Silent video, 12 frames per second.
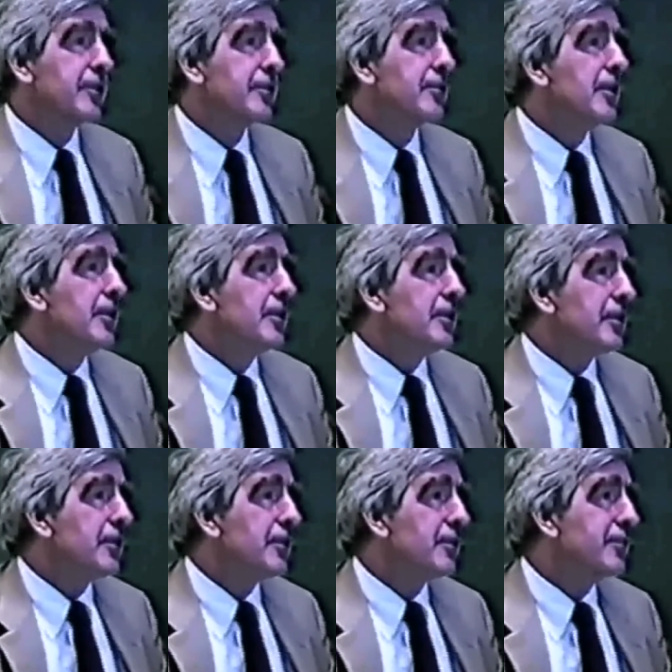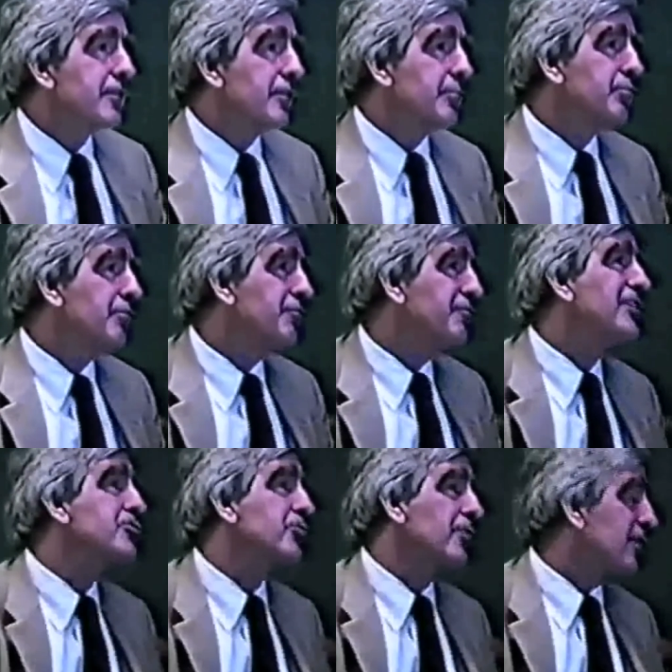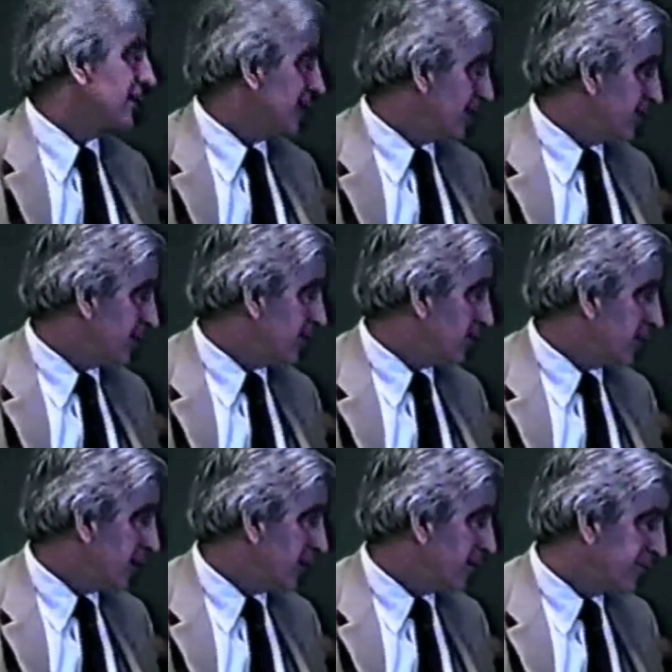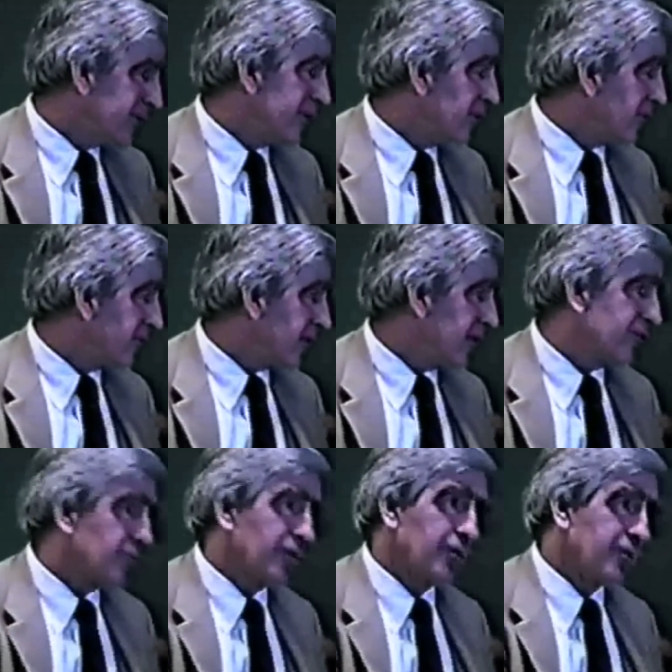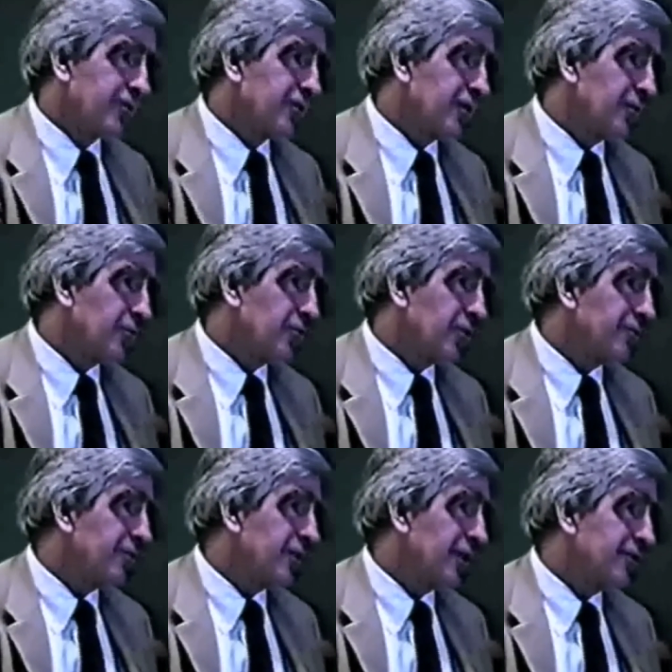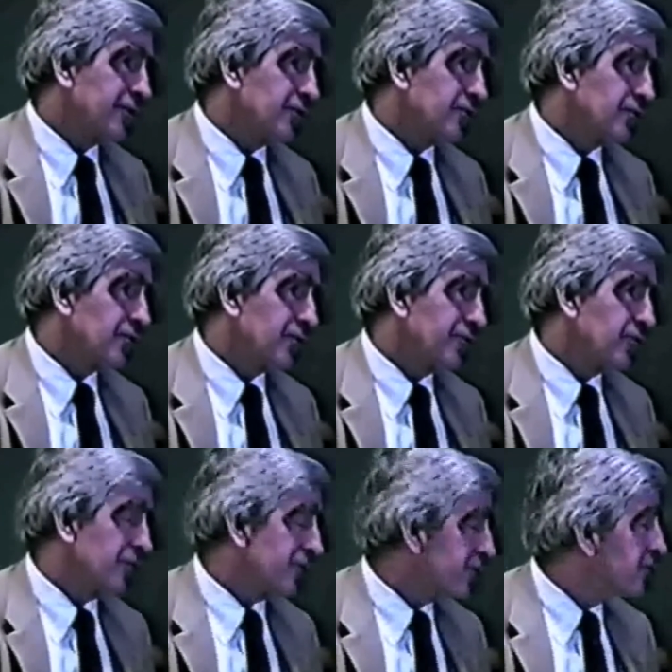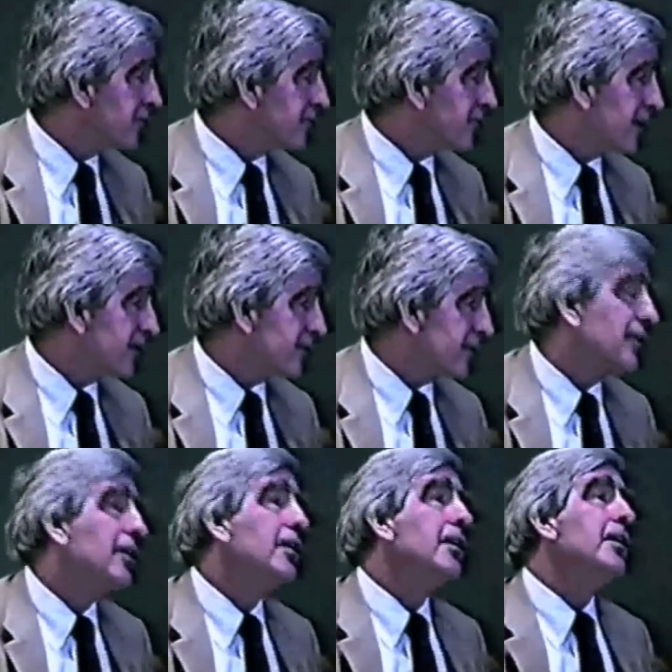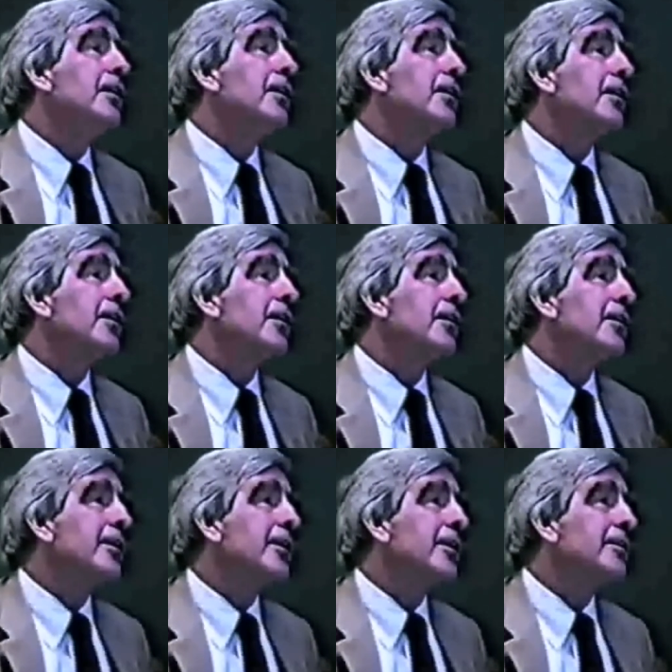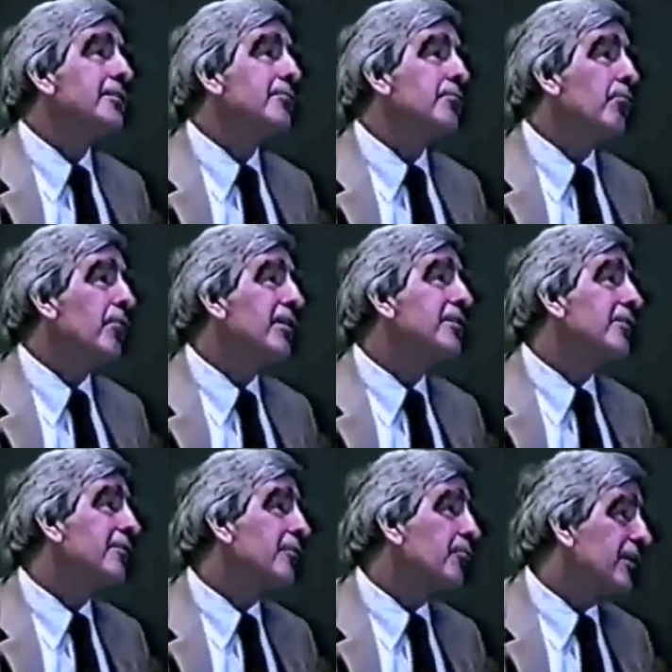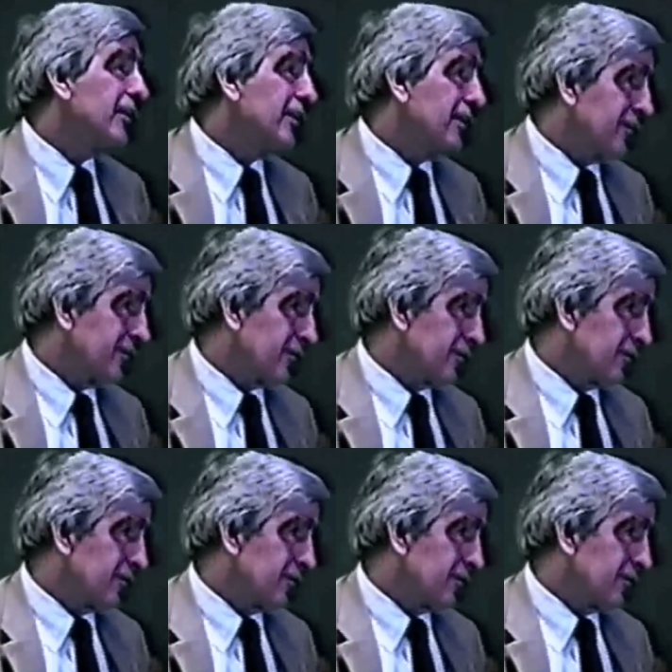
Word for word: in, is professionalizing, okay, the fields, that is, whether it's study abroad advising or foreign student advising. Yeah. Uh, and one of the ways